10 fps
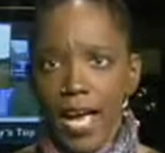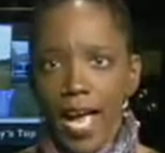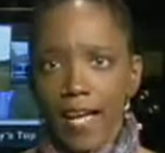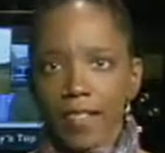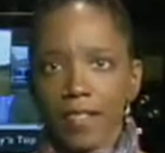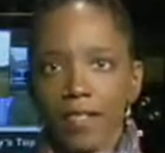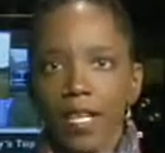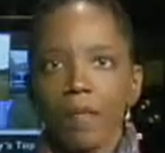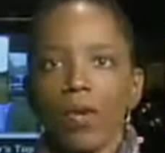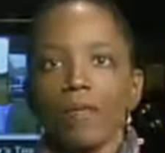adding the
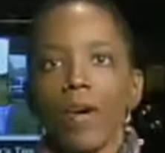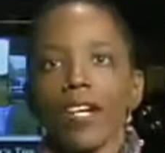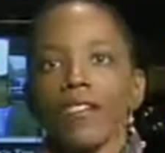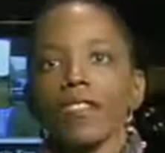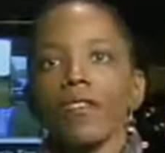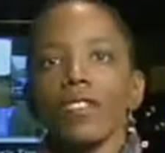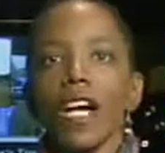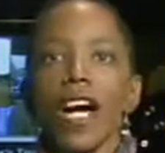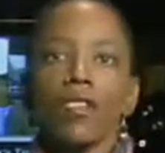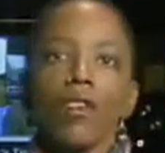number of migrants who
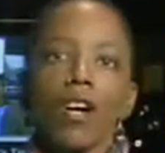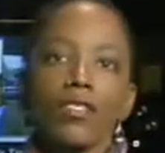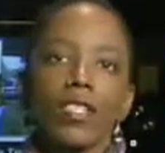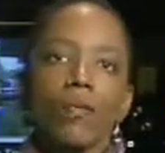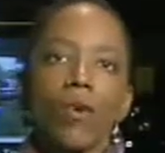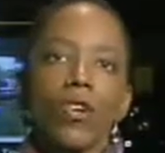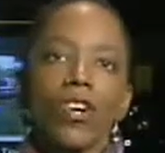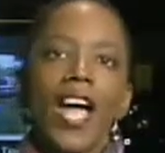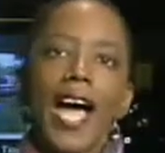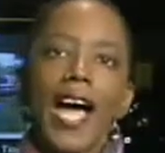died crossing the
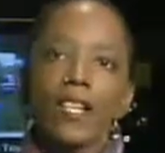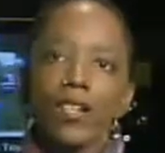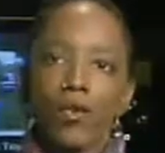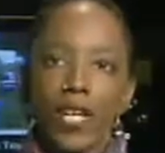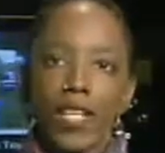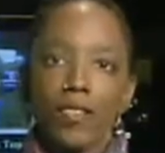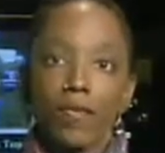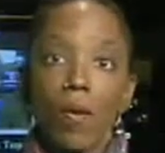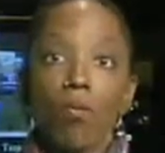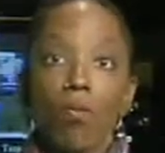border had increased
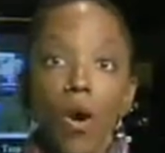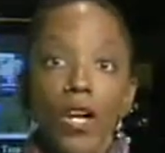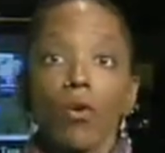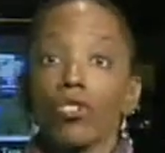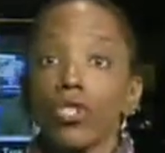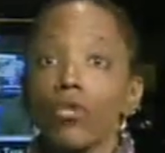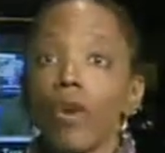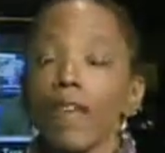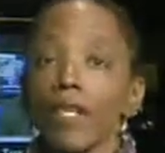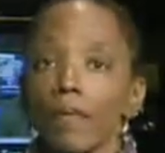from 1 or 2 every